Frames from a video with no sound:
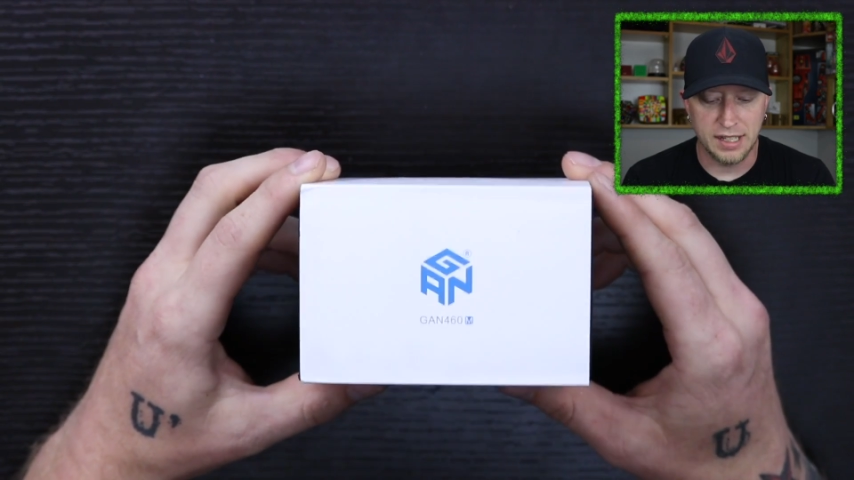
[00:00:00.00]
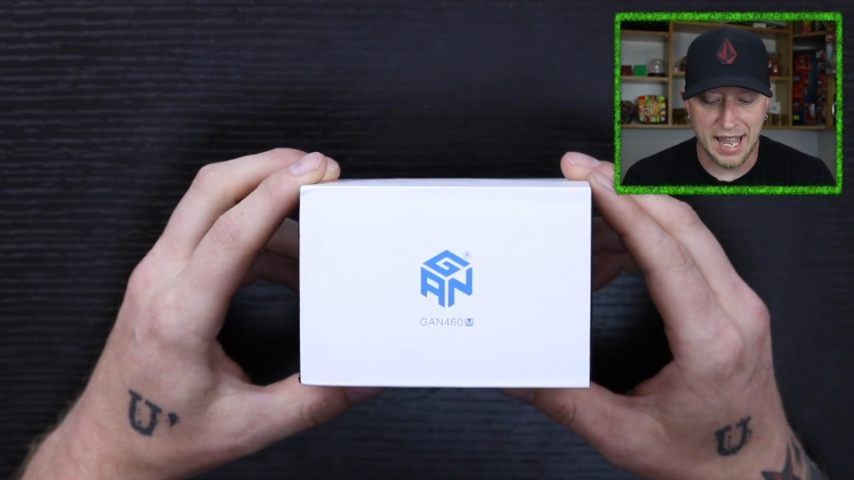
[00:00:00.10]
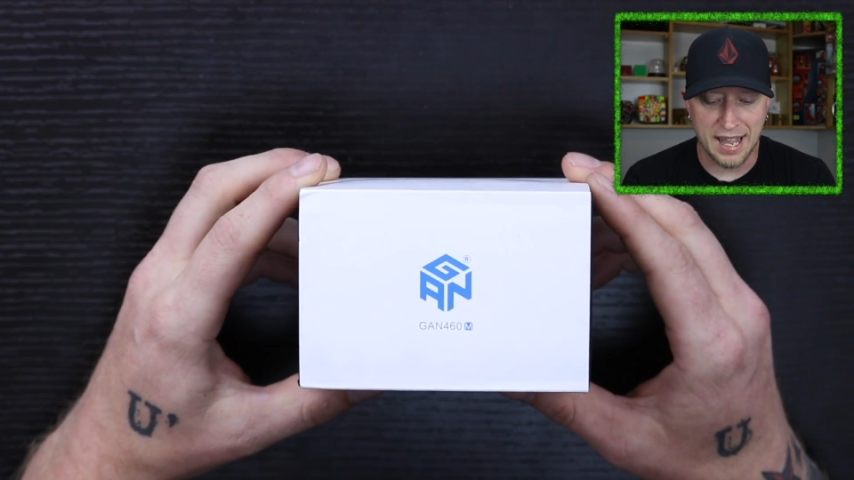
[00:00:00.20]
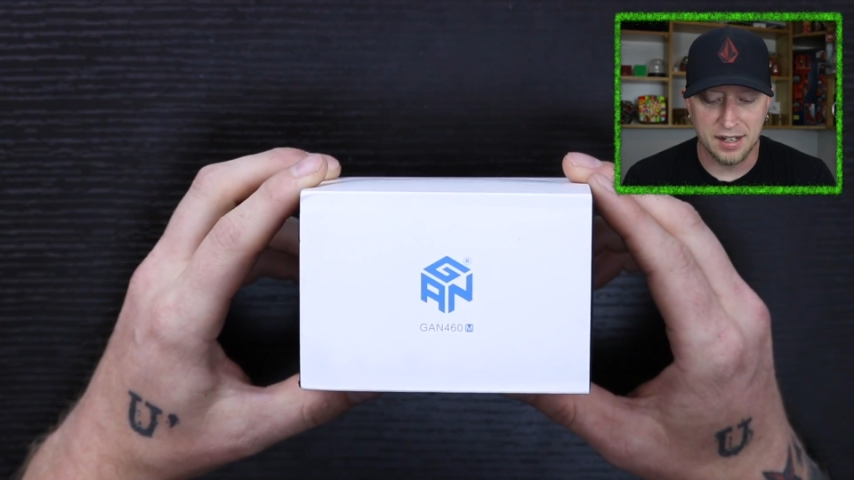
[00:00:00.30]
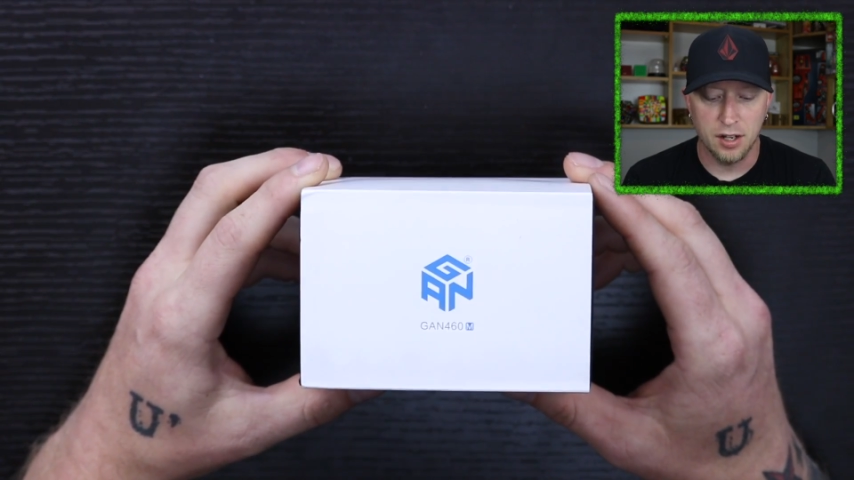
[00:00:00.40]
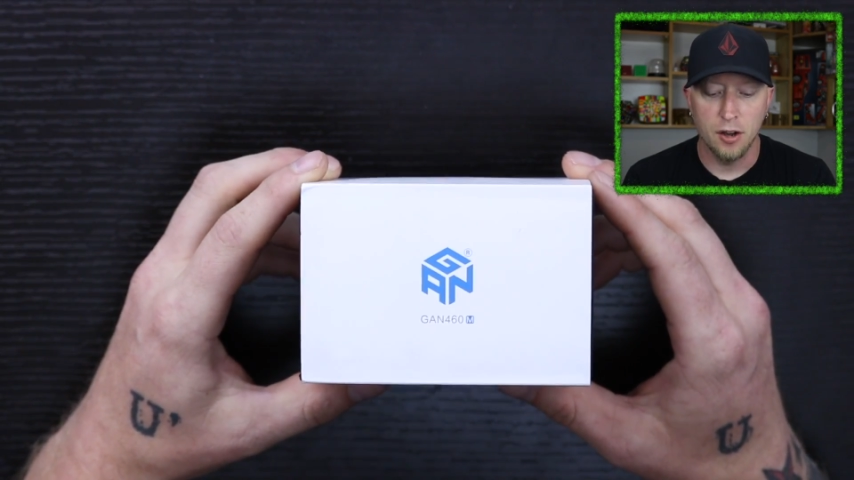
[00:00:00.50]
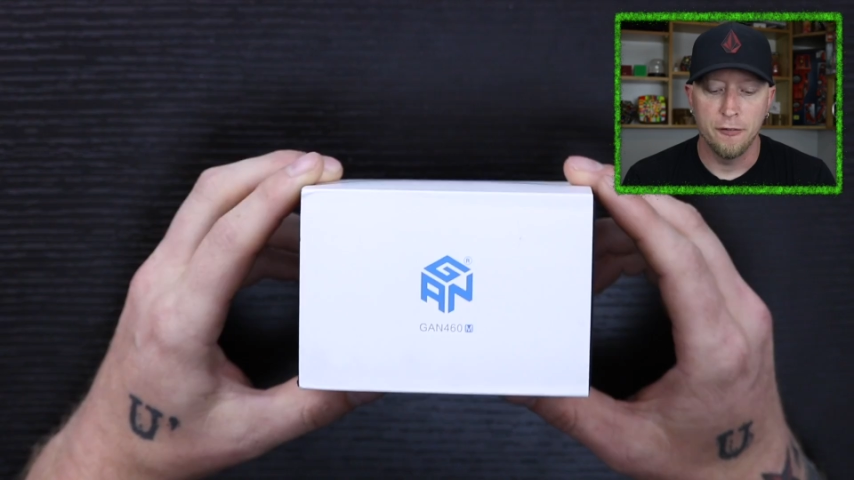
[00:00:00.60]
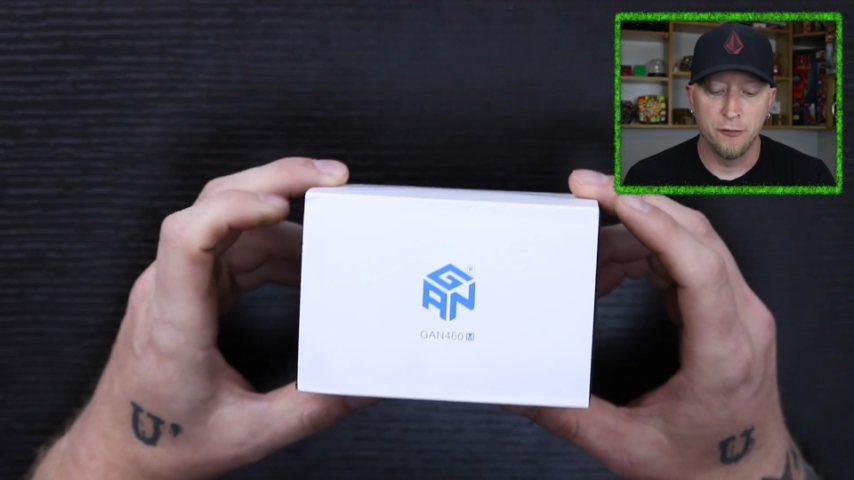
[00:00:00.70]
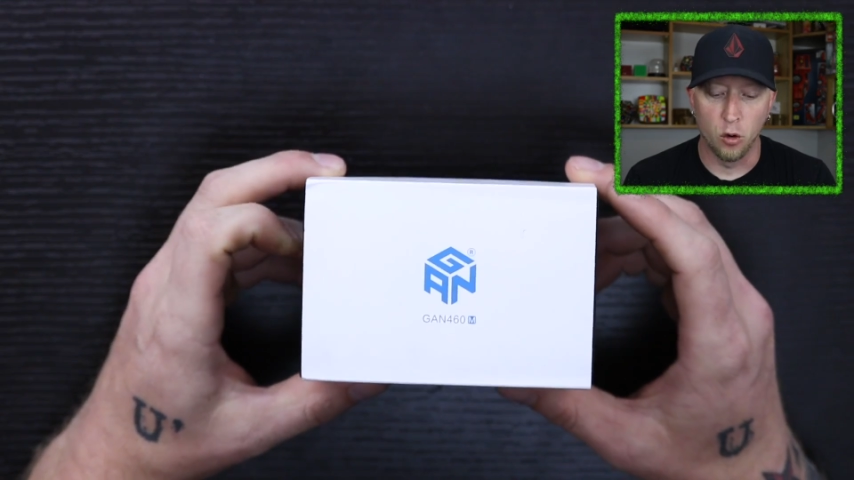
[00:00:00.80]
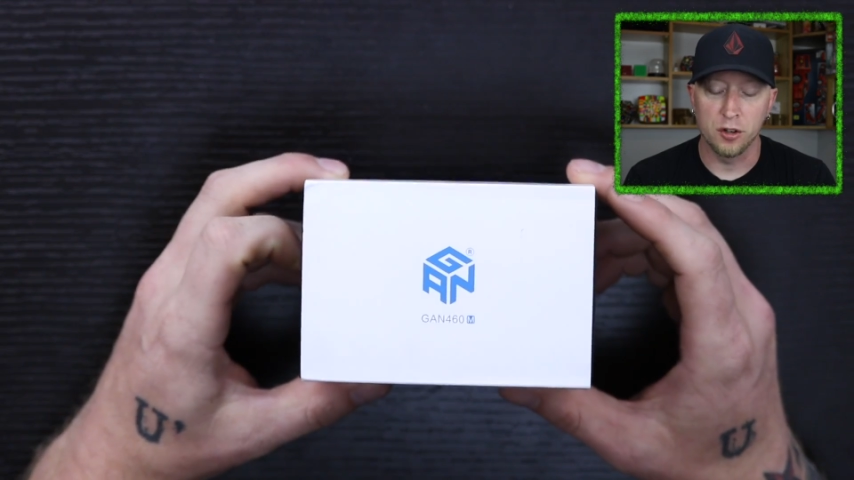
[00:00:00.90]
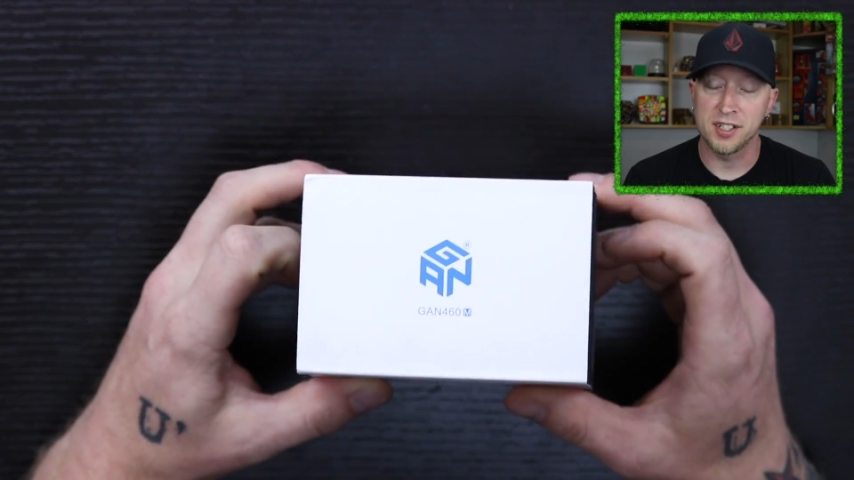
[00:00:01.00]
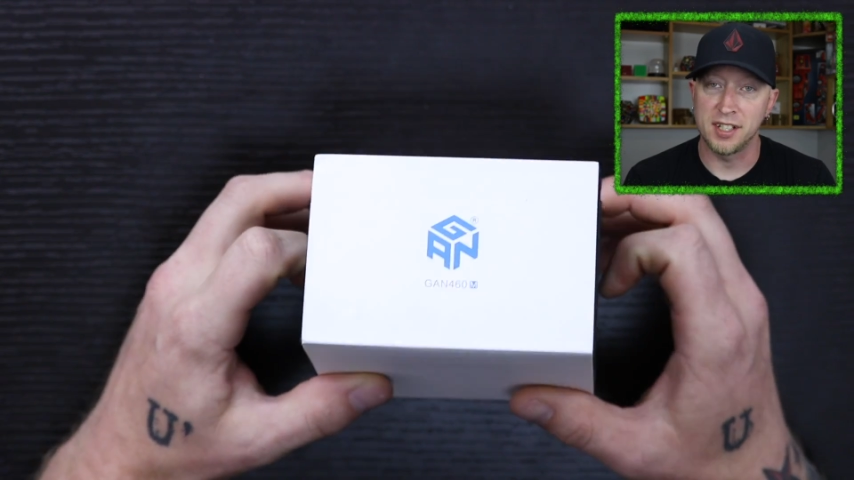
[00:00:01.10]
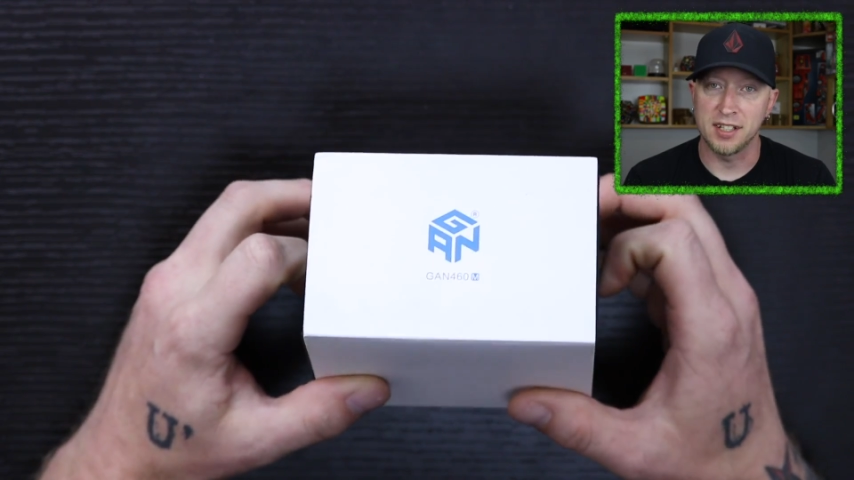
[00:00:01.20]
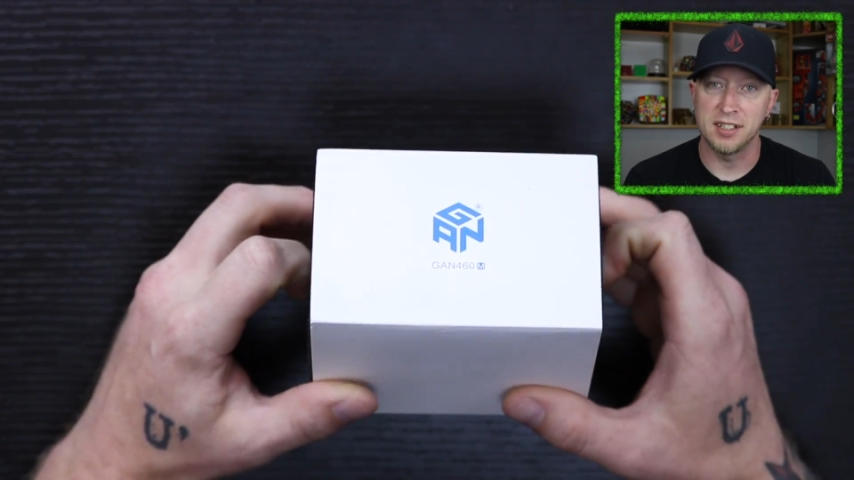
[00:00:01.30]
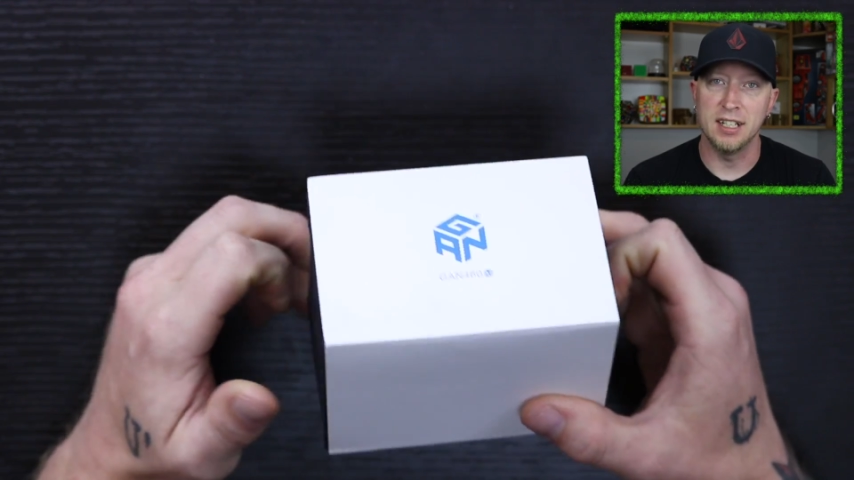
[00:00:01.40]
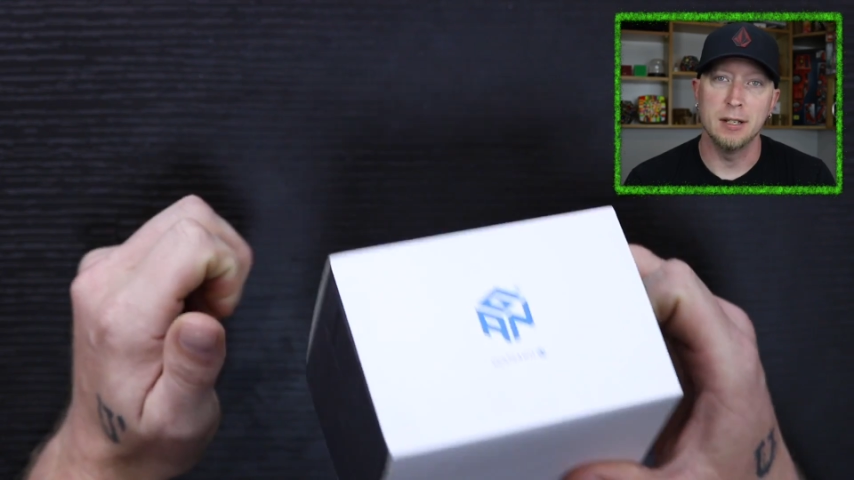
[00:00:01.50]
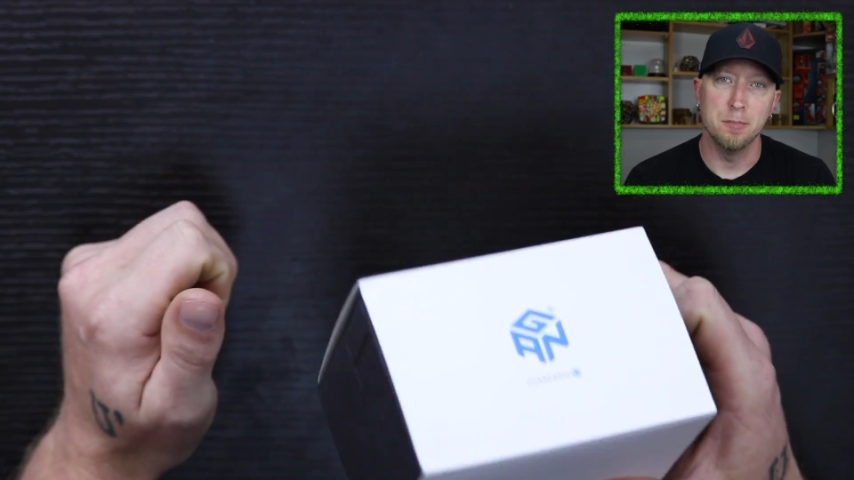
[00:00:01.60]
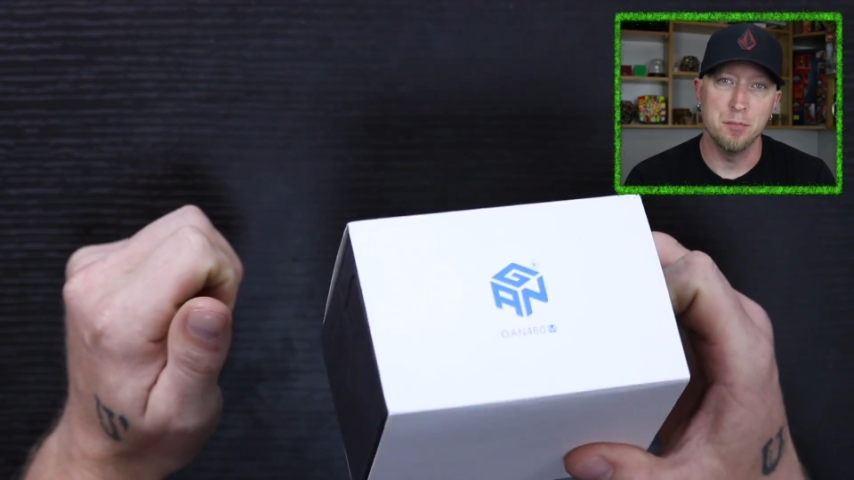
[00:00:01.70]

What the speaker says: GAN 460